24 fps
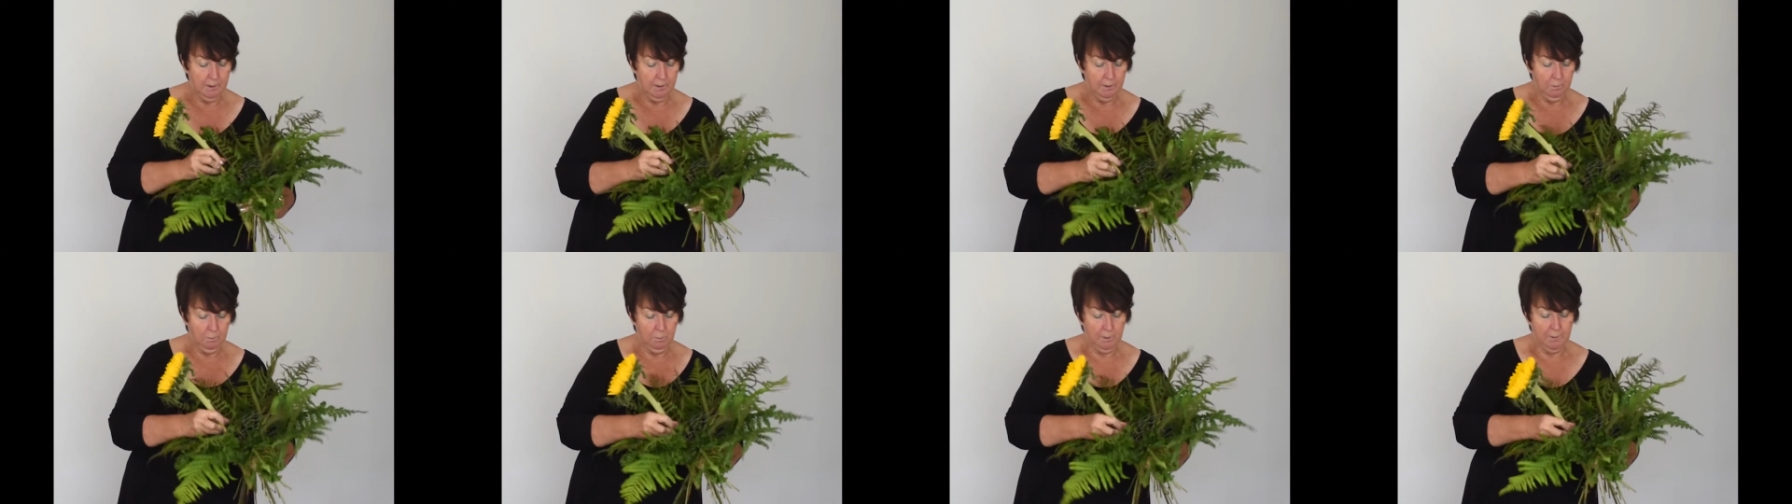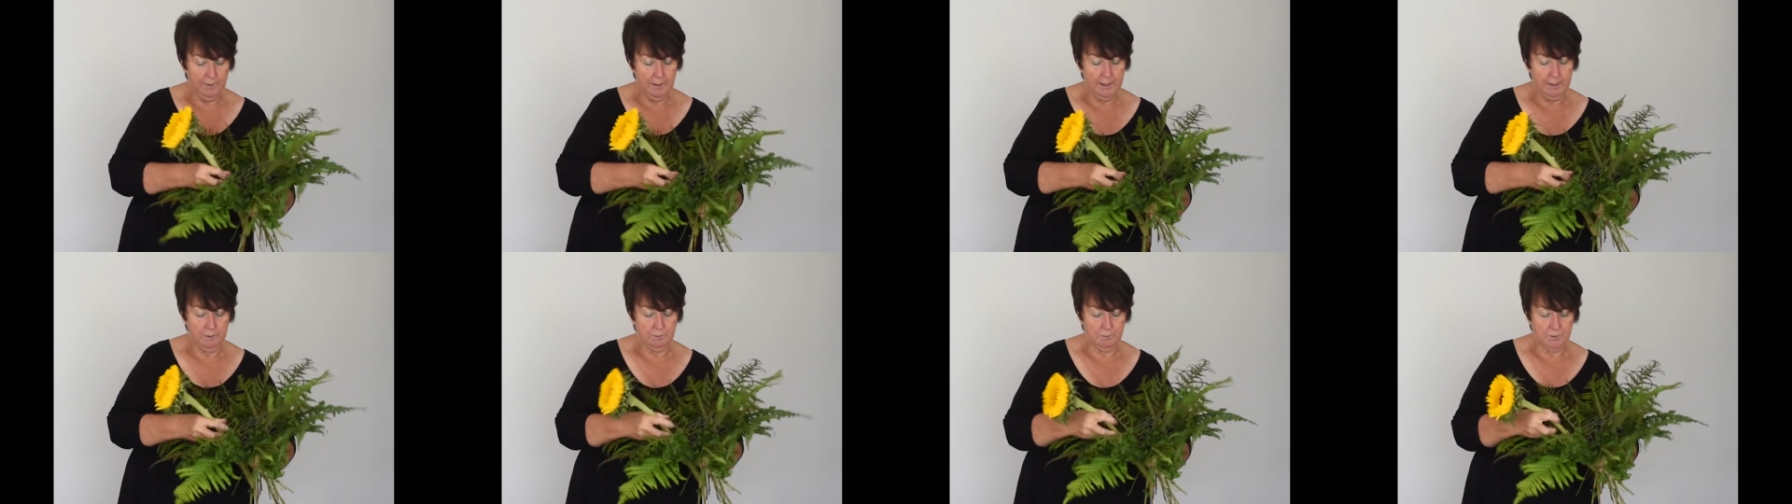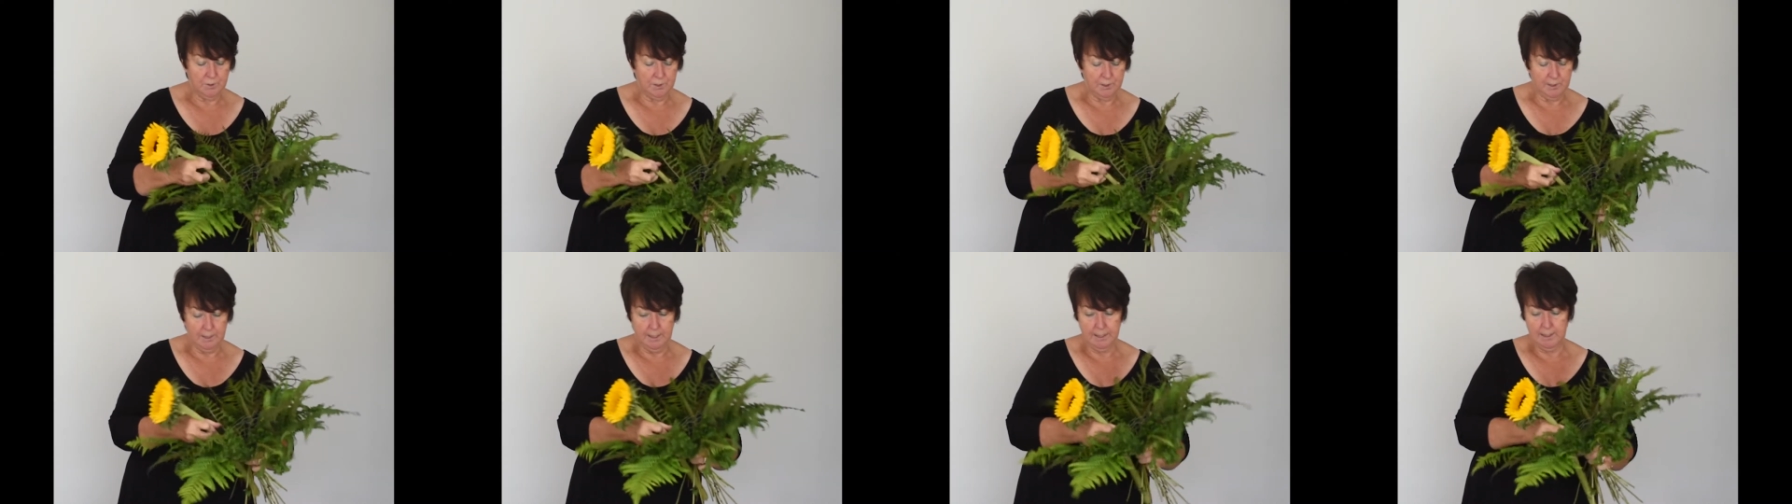without
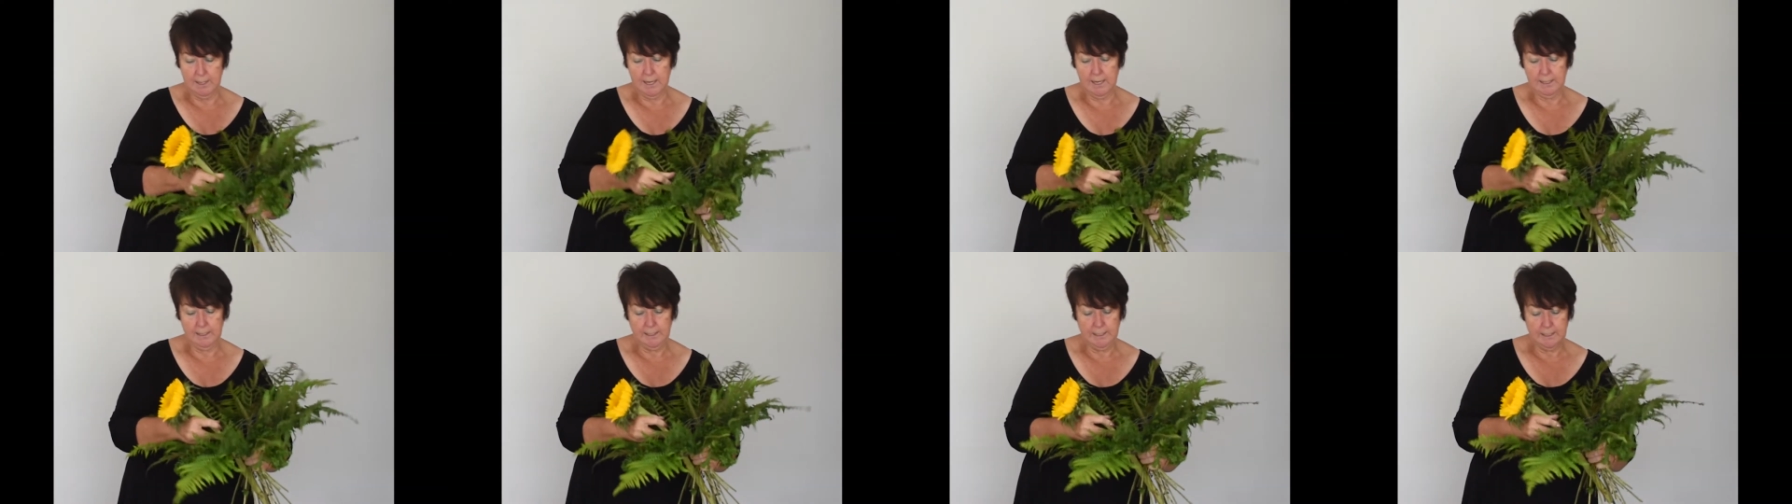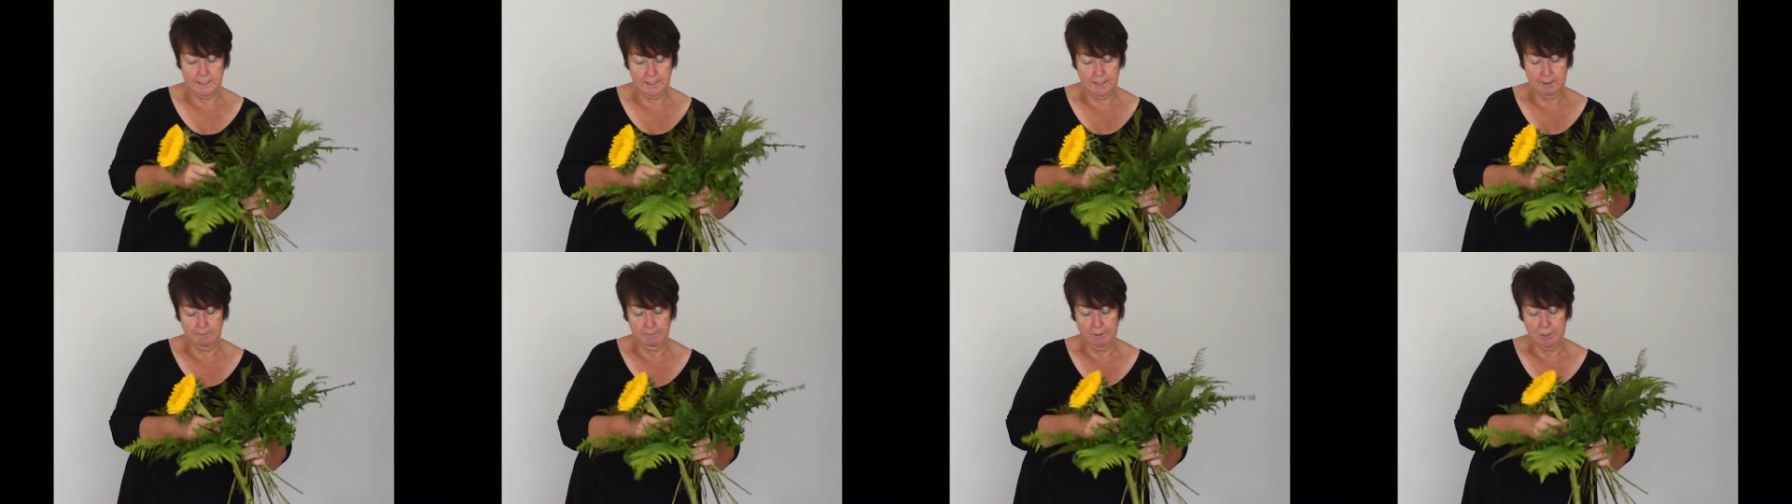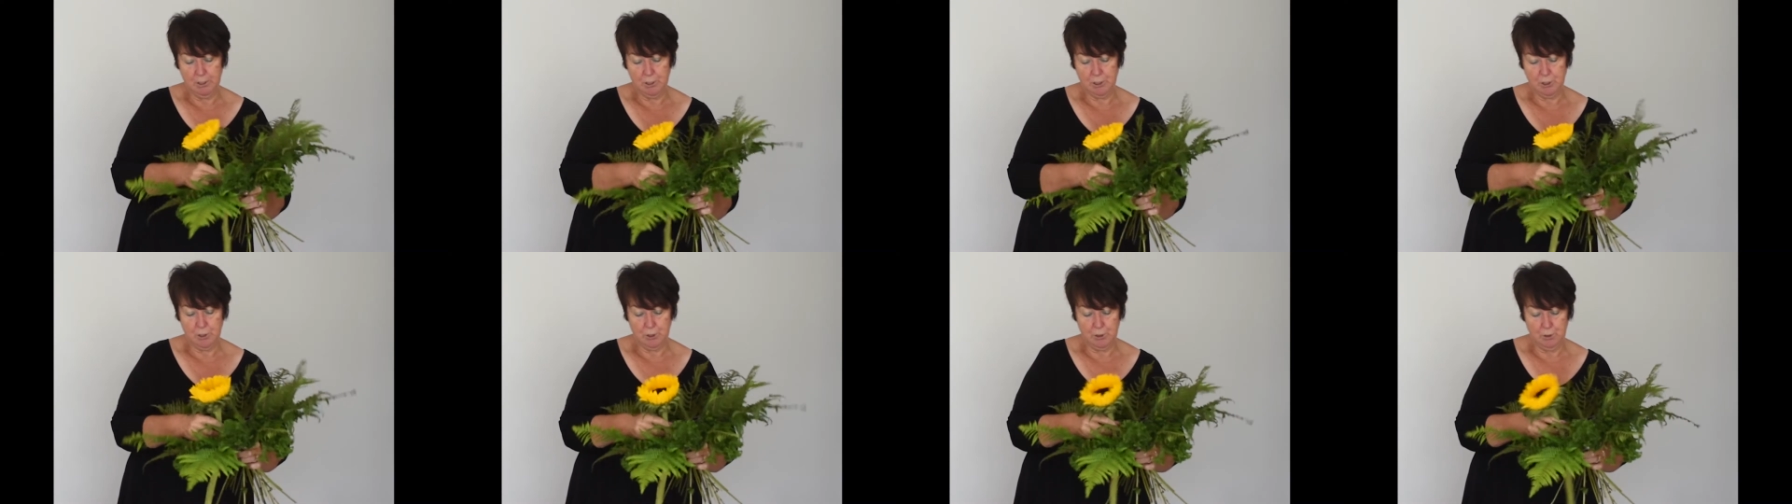any
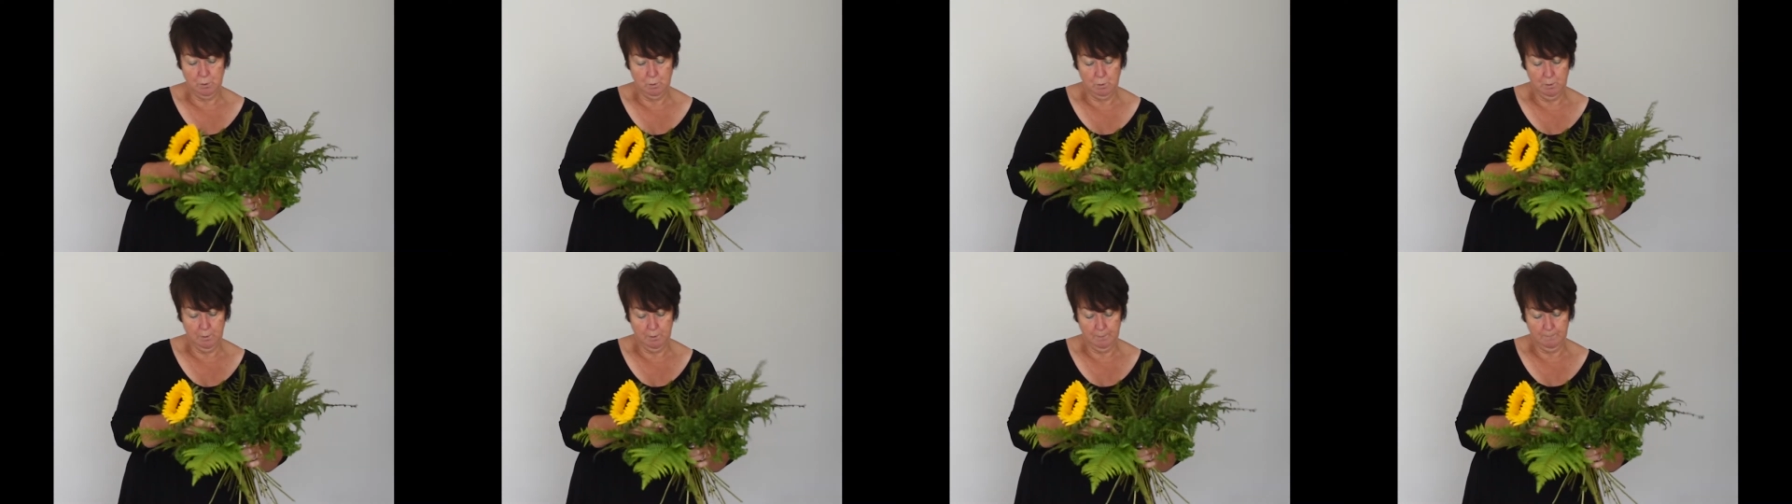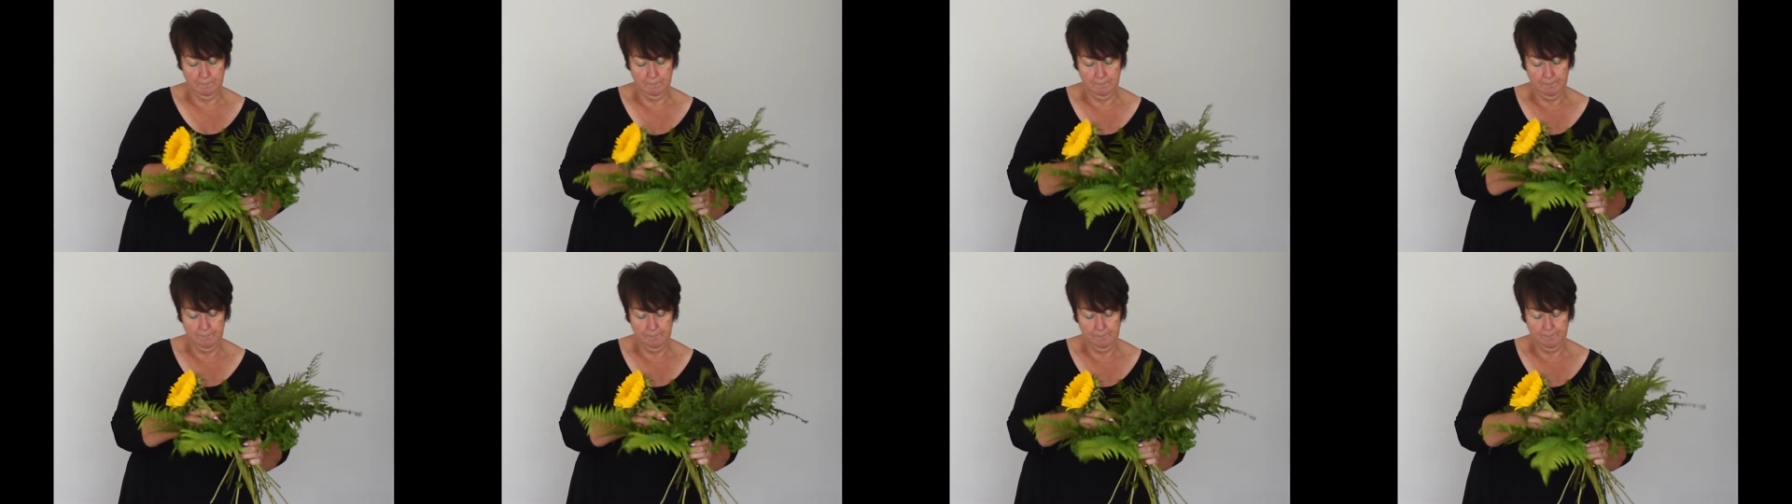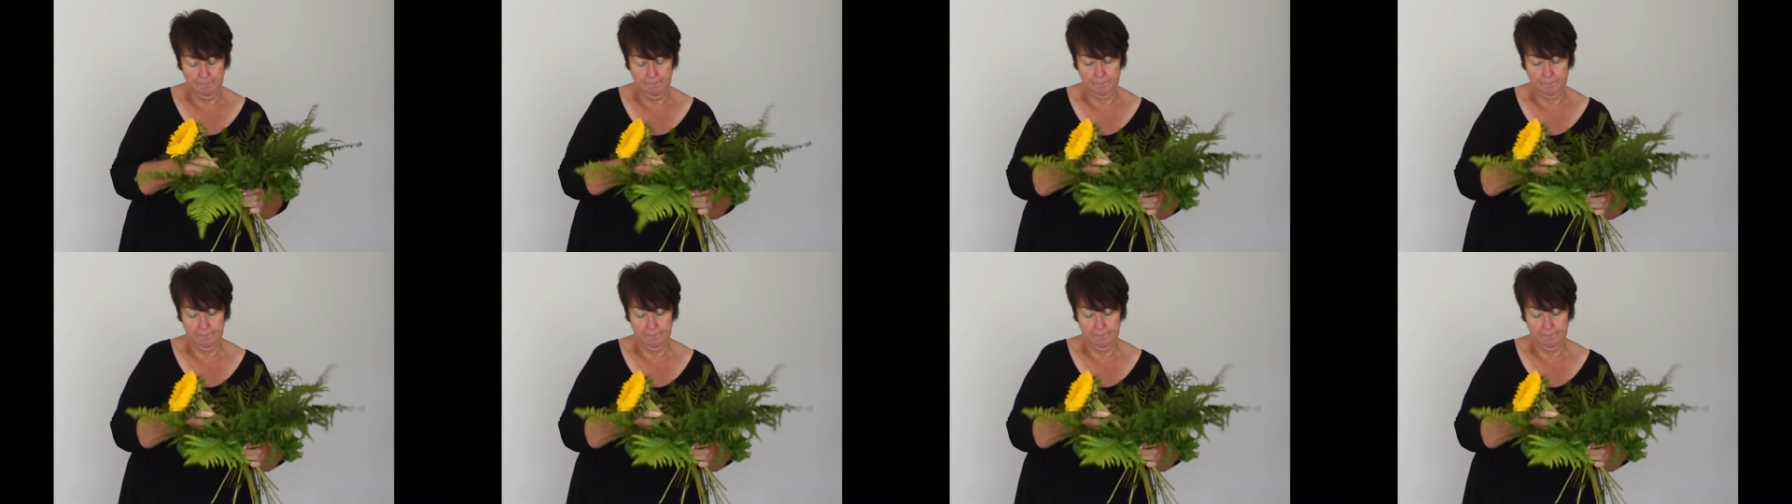damage to them.